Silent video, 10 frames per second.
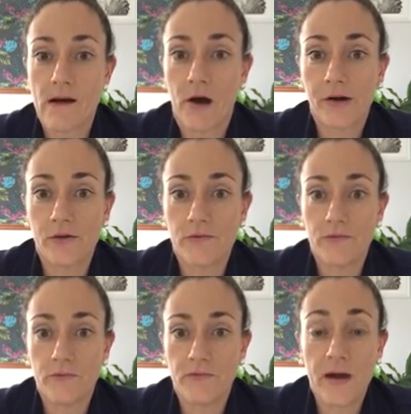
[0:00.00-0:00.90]
I don't
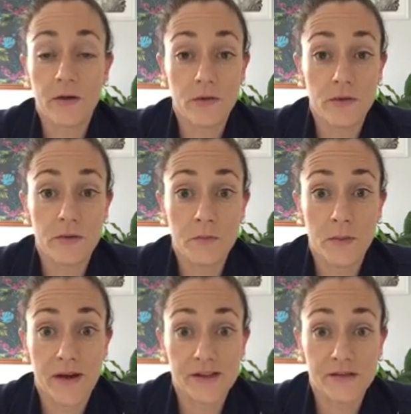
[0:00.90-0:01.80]
value my
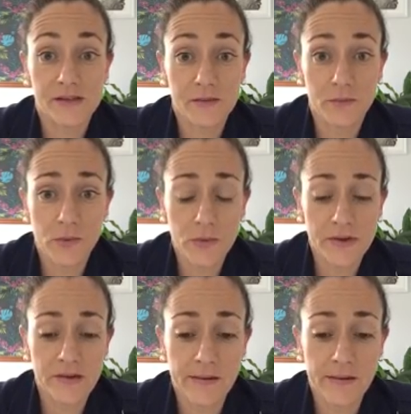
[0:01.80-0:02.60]
patient's input